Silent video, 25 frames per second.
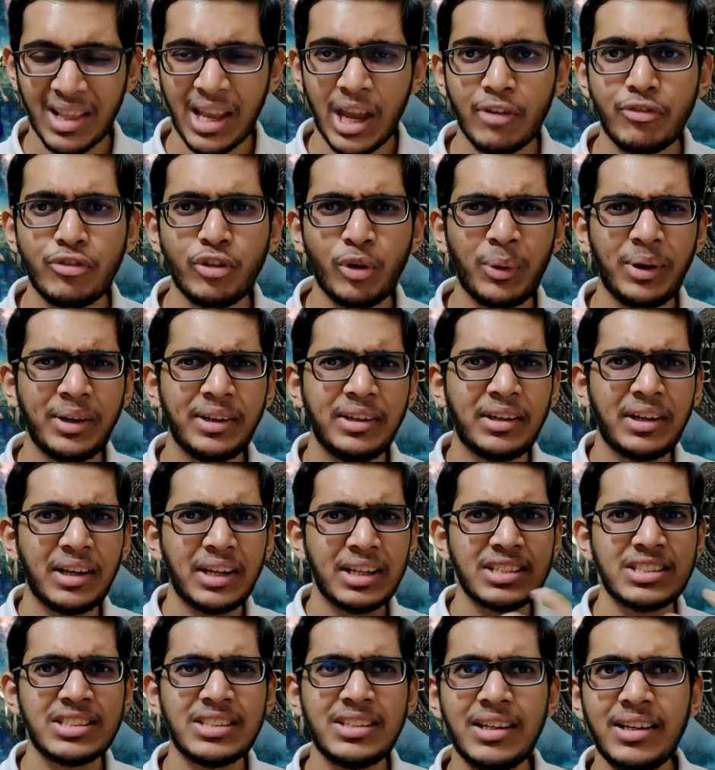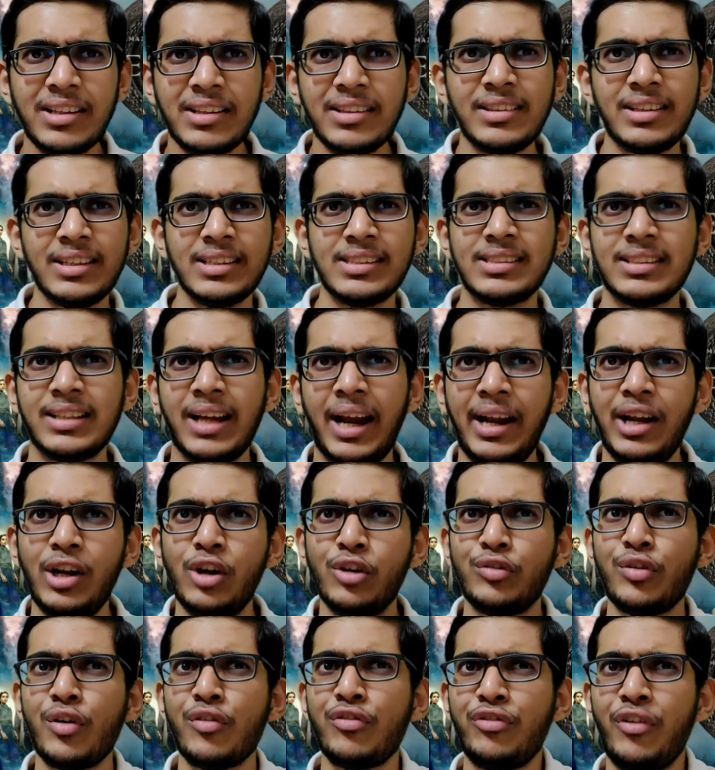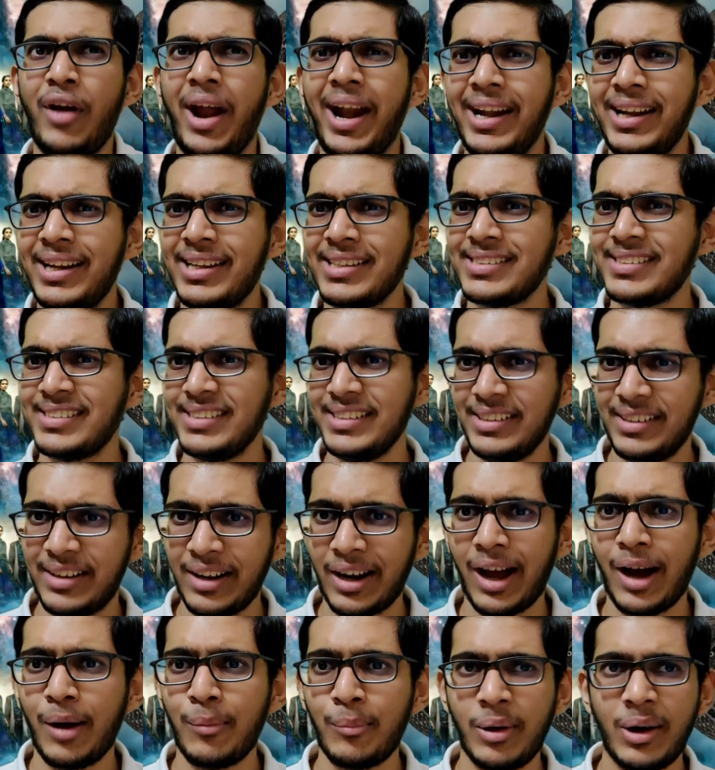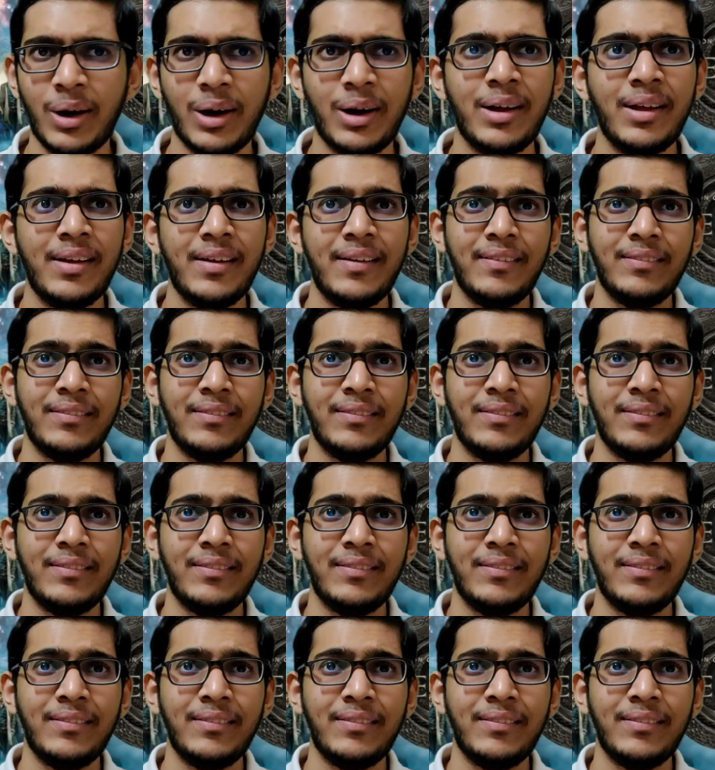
If you're interested in this kind of a fantasy drama,